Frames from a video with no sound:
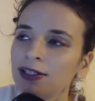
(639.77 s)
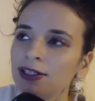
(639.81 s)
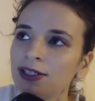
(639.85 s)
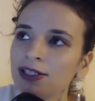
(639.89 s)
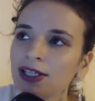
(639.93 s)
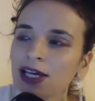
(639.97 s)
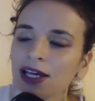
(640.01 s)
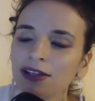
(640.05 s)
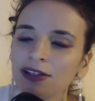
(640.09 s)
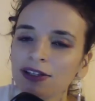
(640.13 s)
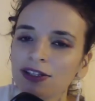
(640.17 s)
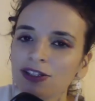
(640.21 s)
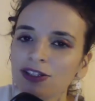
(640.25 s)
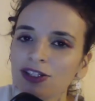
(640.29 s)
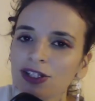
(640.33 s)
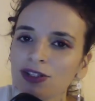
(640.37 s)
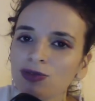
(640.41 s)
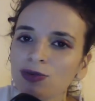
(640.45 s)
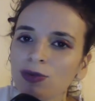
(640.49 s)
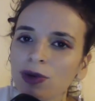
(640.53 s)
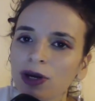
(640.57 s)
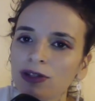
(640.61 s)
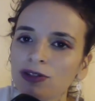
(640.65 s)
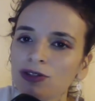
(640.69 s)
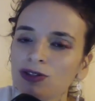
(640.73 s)
Saturn
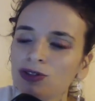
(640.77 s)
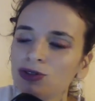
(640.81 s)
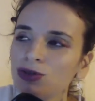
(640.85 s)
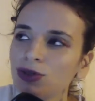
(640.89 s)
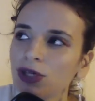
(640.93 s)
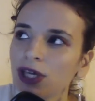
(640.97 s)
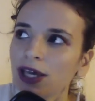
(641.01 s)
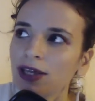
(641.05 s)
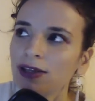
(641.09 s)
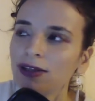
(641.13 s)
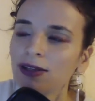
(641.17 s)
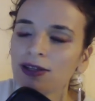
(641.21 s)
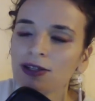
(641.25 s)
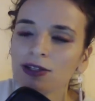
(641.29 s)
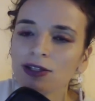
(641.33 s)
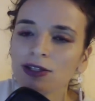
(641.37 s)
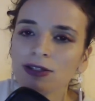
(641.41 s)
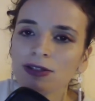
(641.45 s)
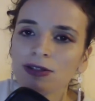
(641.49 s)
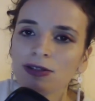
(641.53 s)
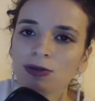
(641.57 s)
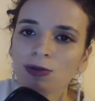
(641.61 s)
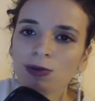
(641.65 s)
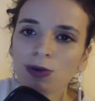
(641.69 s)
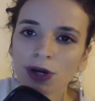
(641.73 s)
just wants to get
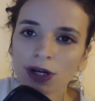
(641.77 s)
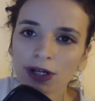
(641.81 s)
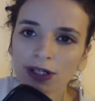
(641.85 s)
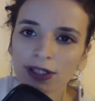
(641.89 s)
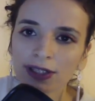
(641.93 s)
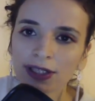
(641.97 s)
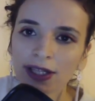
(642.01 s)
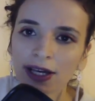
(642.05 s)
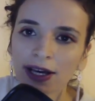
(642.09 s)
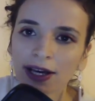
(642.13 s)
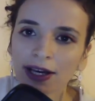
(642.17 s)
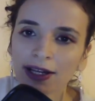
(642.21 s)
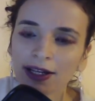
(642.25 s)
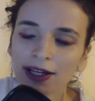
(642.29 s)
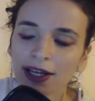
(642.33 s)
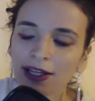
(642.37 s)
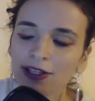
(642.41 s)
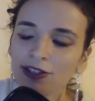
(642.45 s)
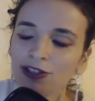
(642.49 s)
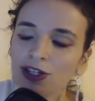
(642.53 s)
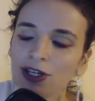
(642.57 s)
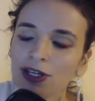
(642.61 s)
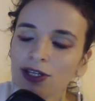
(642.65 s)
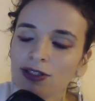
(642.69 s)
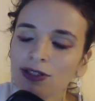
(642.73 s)
his work done
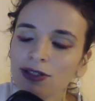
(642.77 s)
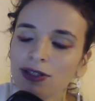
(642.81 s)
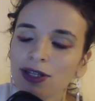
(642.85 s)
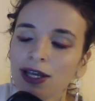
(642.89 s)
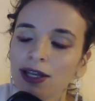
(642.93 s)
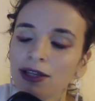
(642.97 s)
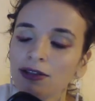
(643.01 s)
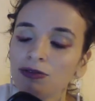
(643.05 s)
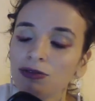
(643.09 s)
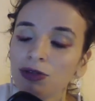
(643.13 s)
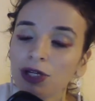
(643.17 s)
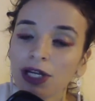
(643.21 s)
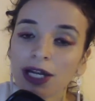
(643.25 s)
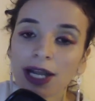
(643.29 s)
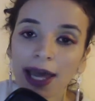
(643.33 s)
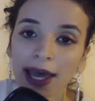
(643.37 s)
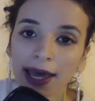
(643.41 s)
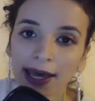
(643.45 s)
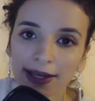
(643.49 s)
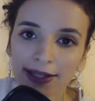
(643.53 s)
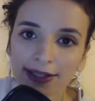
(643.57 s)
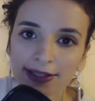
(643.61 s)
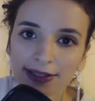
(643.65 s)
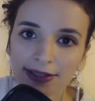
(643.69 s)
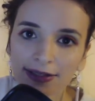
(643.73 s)
and just then
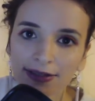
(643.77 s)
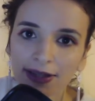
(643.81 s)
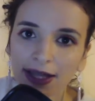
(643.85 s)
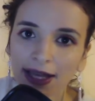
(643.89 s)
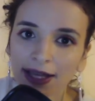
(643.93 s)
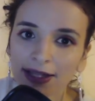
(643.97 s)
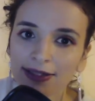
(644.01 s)
relax.